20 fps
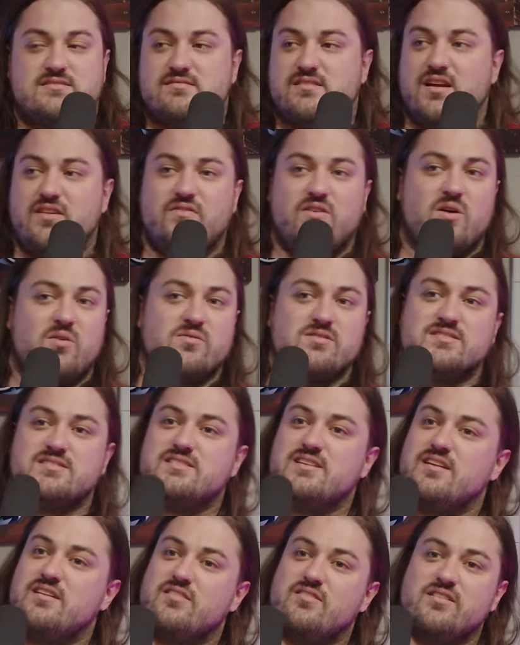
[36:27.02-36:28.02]

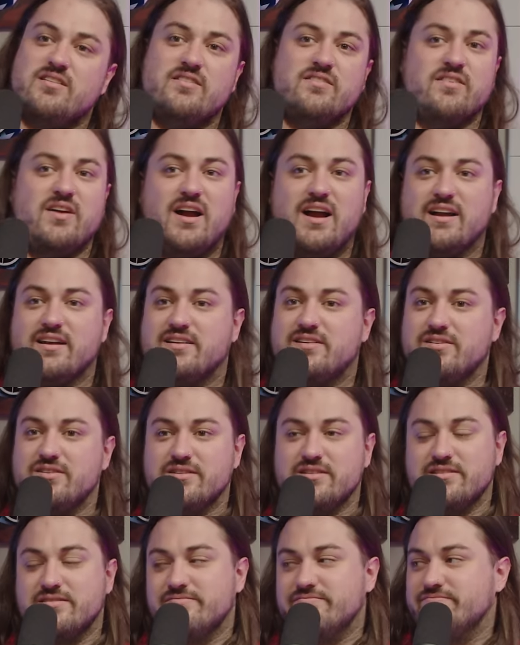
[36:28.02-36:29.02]
said, if I
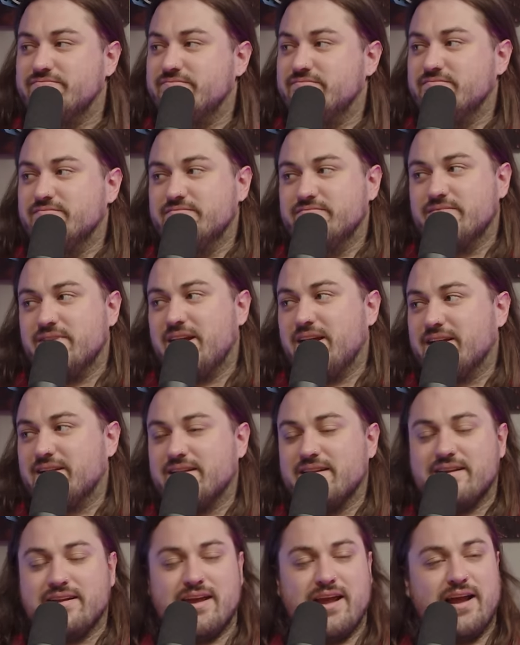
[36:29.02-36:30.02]
could, back
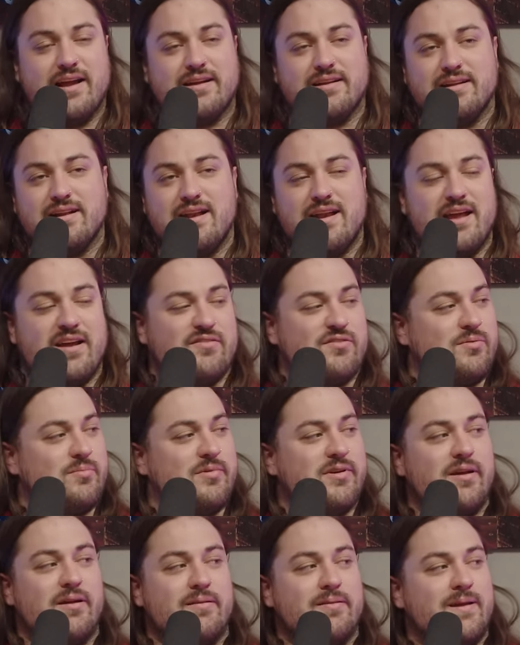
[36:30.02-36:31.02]
in the day, I could never
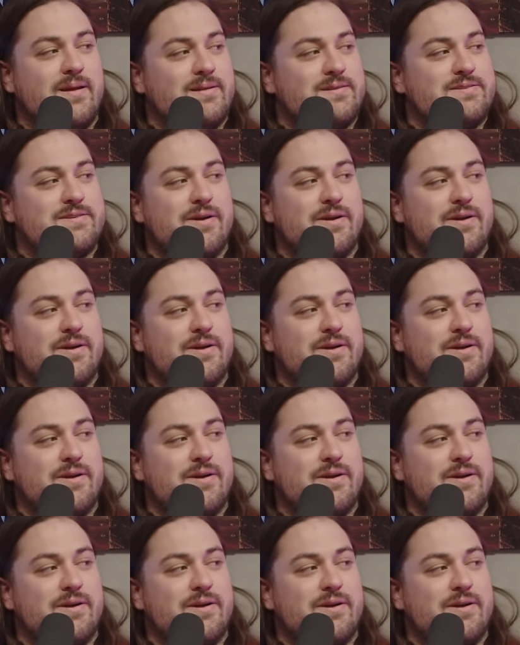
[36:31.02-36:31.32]
be on that